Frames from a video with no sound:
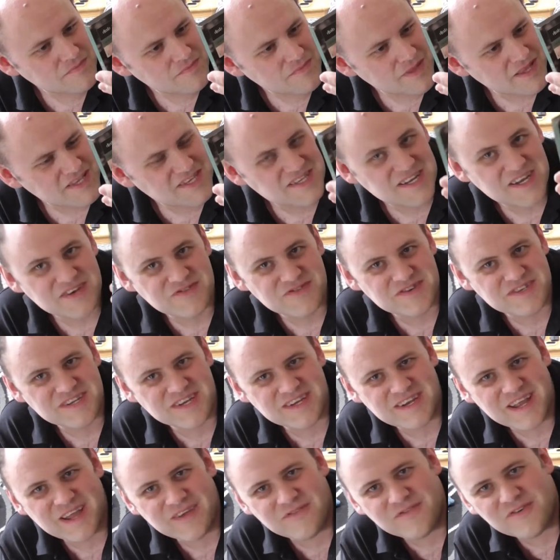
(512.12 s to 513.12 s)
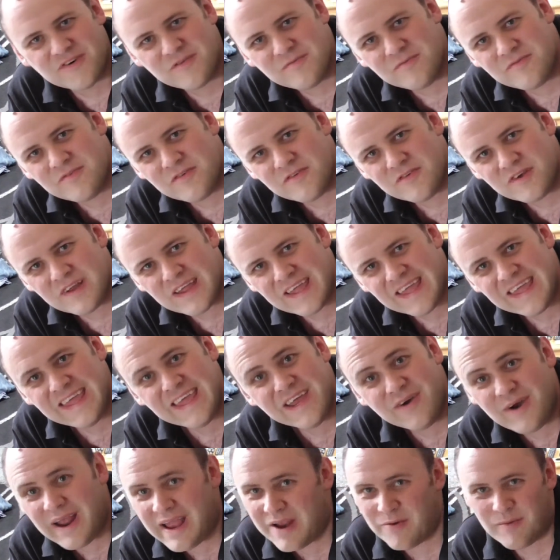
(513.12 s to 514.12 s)
That's an interesting name for an
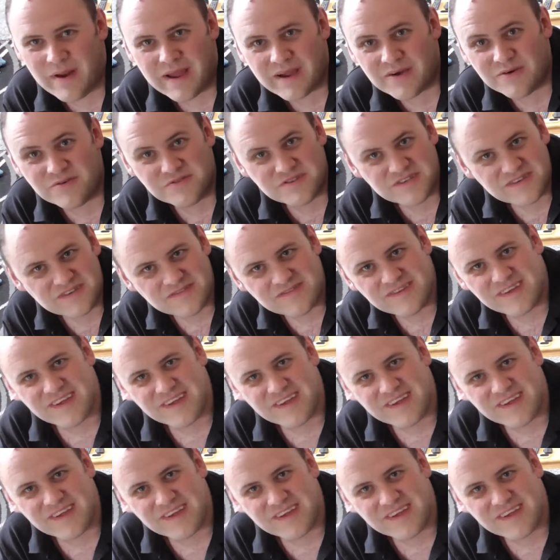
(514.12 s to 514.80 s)
Earache Records.